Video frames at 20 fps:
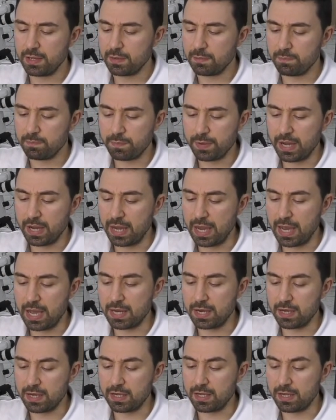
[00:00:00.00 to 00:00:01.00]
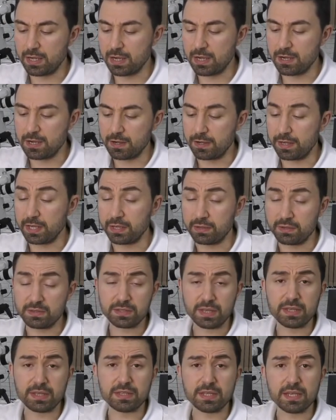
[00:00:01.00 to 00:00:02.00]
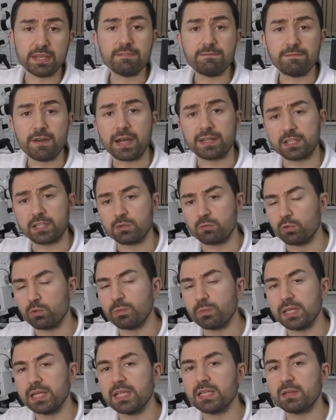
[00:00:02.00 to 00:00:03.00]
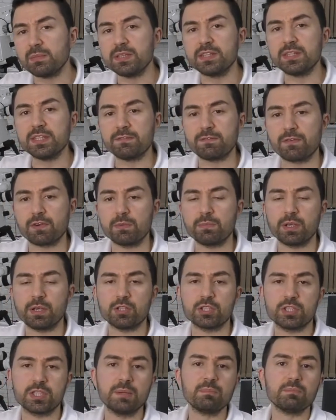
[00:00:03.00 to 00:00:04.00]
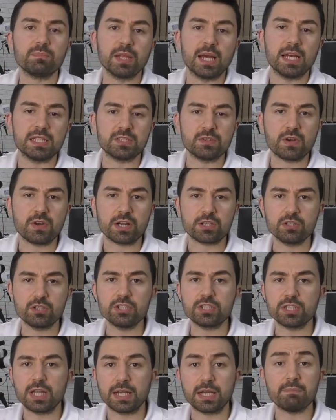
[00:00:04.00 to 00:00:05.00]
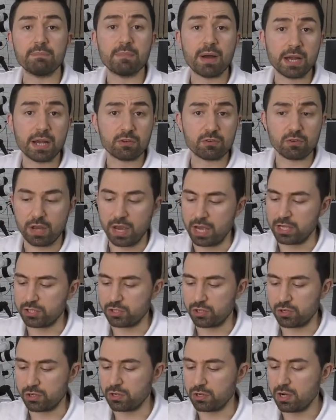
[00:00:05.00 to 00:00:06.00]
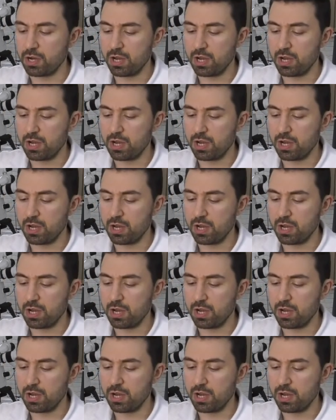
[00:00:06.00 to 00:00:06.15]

But the effect, it will be a little bit different because sandblaster actually is like a micro etcher,